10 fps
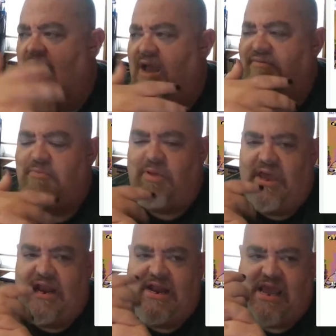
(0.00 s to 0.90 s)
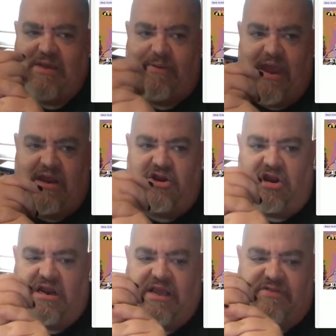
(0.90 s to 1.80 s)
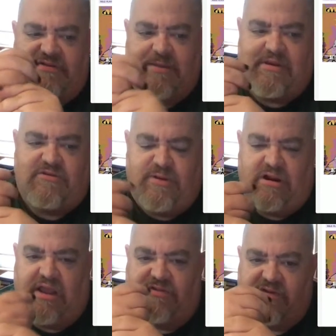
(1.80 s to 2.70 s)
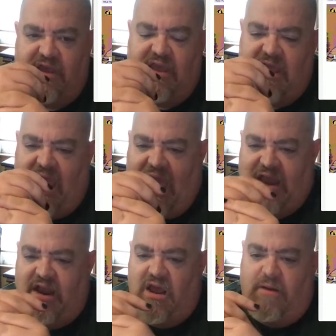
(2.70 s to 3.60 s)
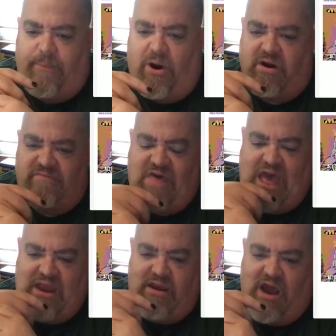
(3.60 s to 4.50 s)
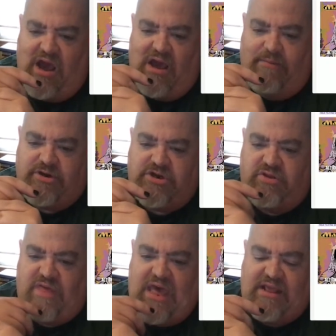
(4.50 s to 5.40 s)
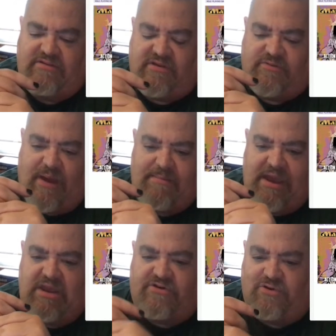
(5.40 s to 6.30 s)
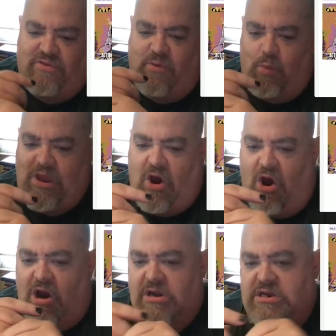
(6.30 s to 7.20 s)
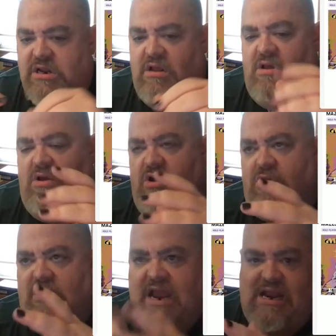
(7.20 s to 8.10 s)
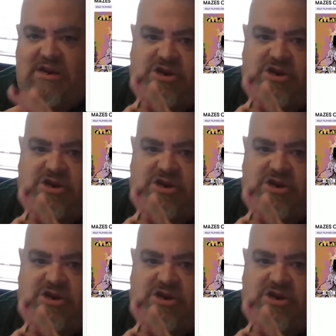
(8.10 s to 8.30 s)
if you play it in a campaign, you're going to get the same experience. And part of that, to do that, is by making sure that we aren't creating